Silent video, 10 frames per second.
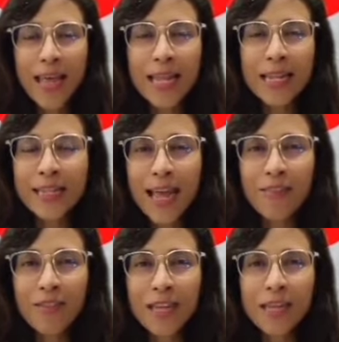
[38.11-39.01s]
that
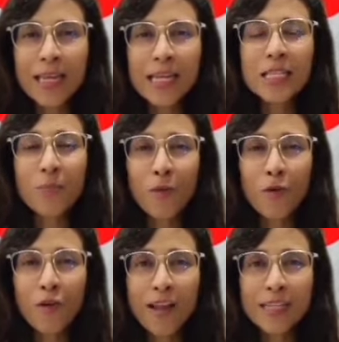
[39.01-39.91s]
nothing is
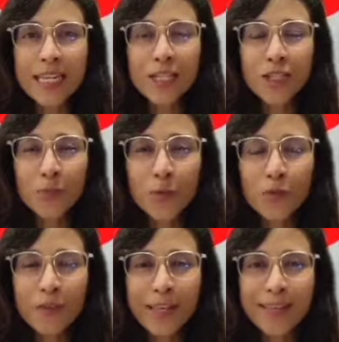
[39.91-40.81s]
progressing
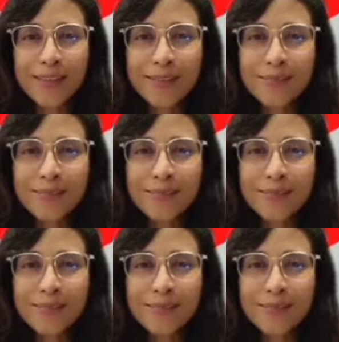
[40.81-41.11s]
smoothly.